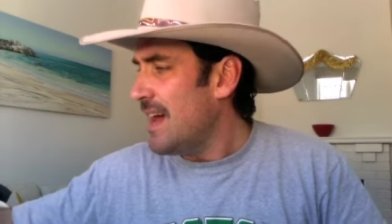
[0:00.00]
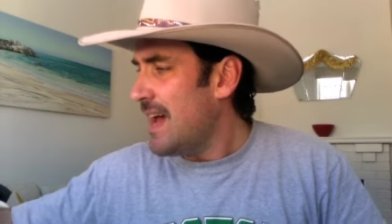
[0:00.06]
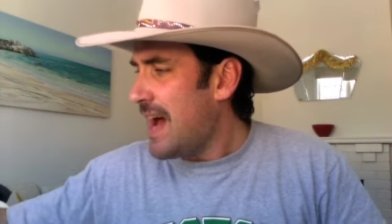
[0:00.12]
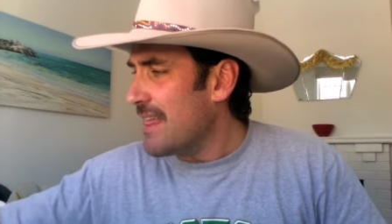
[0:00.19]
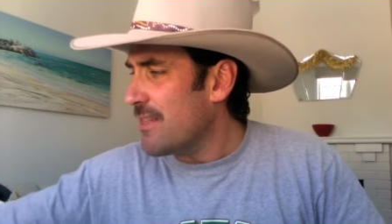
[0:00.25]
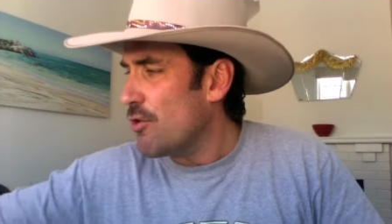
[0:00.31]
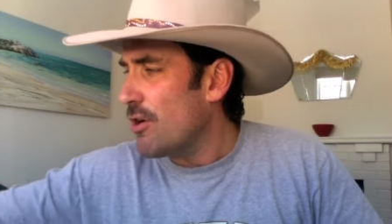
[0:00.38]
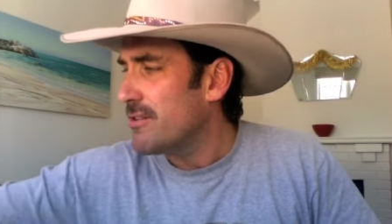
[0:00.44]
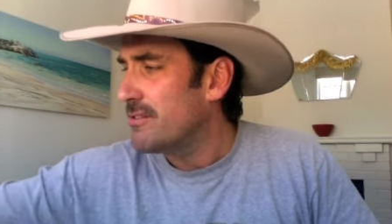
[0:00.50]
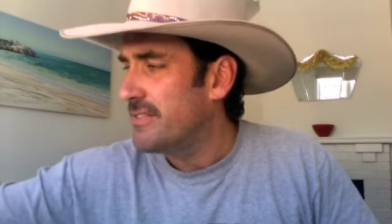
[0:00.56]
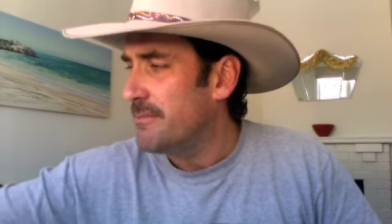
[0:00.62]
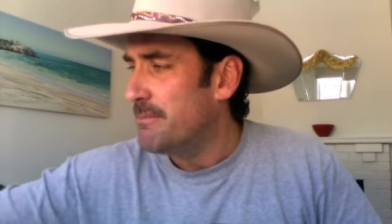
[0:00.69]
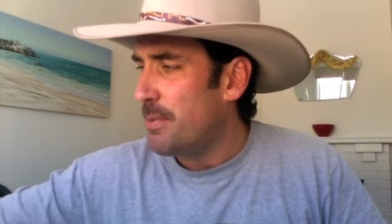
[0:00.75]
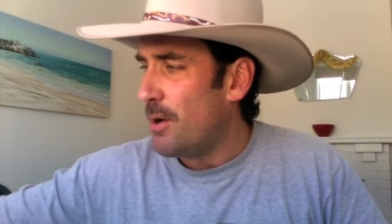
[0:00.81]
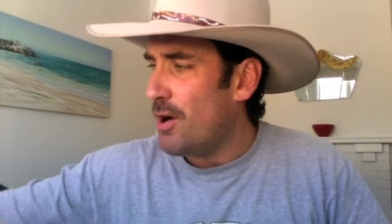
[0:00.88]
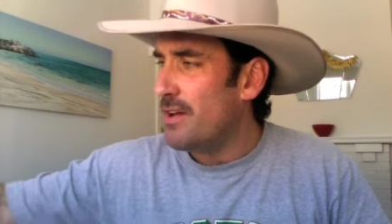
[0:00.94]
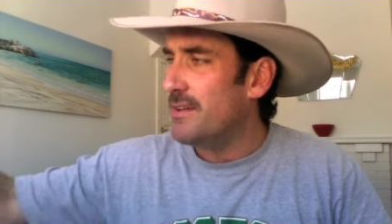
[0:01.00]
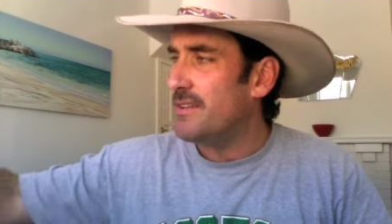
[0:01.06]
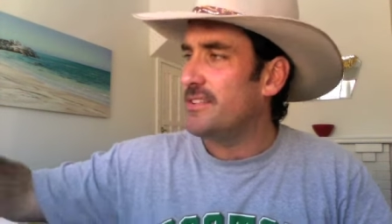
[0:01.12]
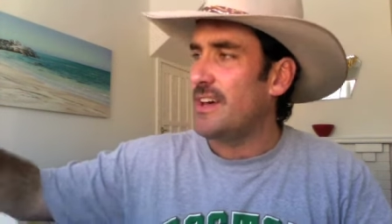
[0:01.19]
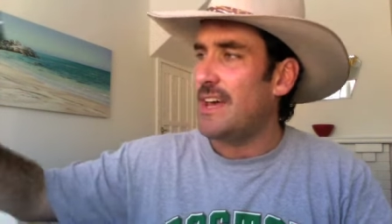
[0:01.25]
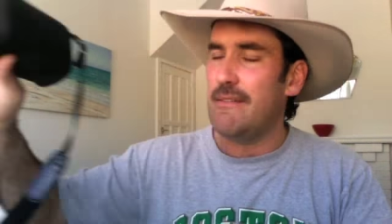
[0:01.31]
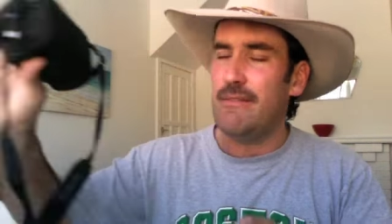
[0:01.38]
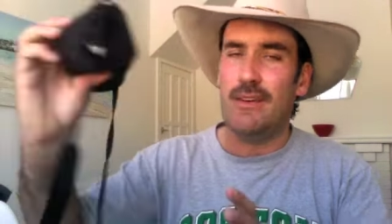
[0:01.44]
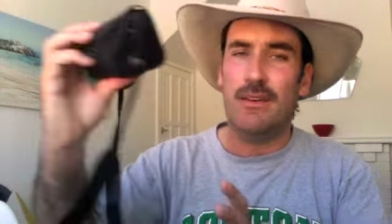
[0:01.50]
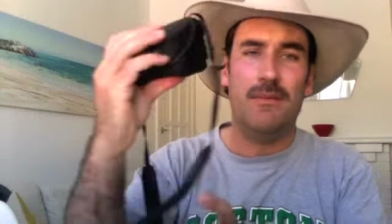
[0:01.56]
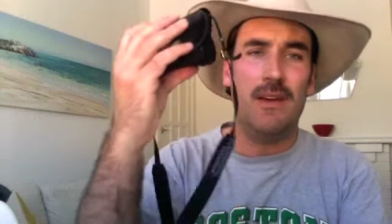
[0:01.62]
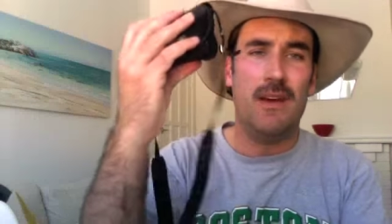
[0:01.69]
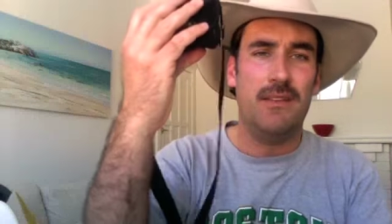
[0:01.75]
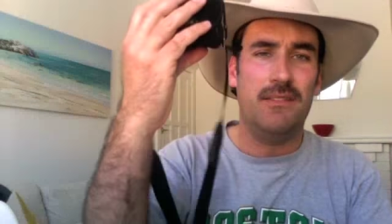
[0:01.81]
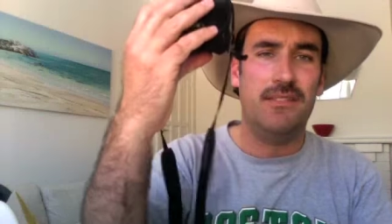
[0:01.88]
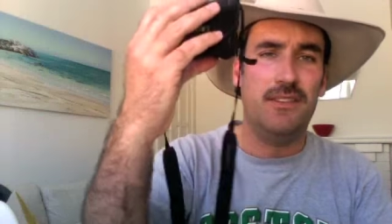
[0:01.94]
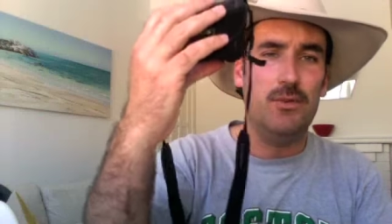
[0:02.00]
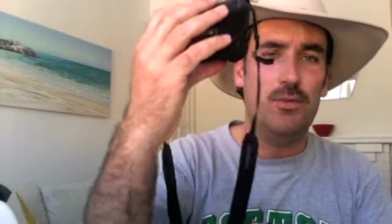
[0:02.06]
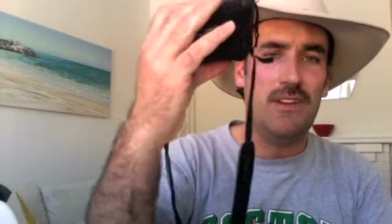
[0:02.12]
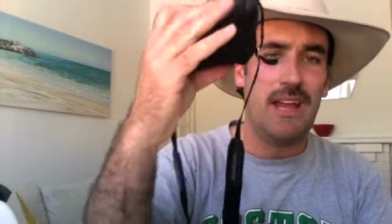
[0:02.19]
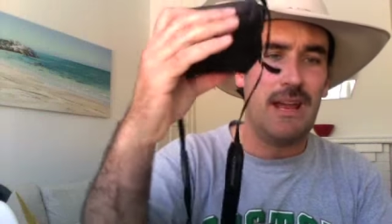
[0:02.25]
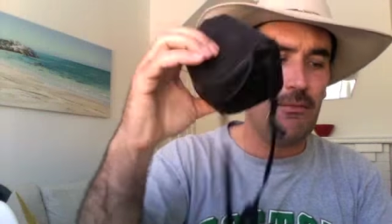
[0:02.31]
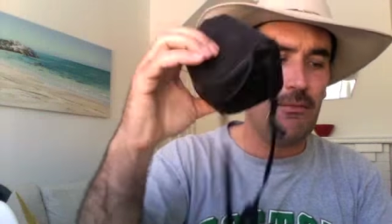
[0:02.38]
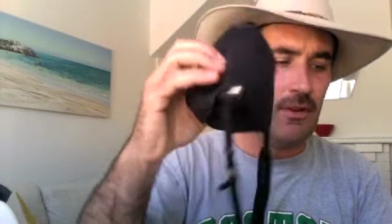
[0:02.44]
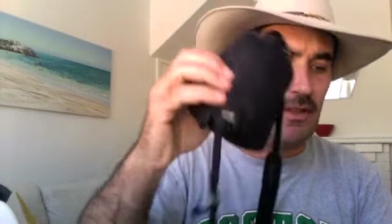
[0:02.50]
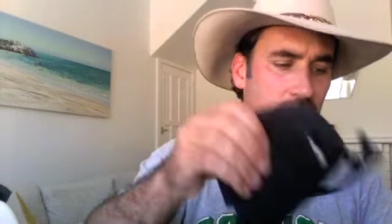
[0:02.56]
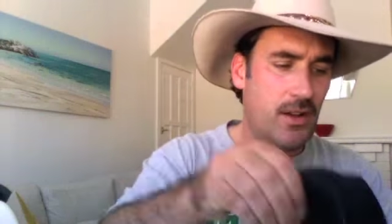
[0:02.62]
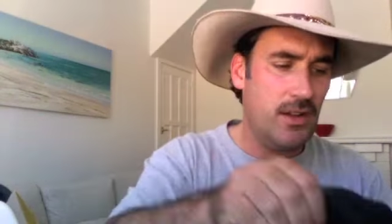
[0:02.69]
Other odds and bods, I have a still camera that I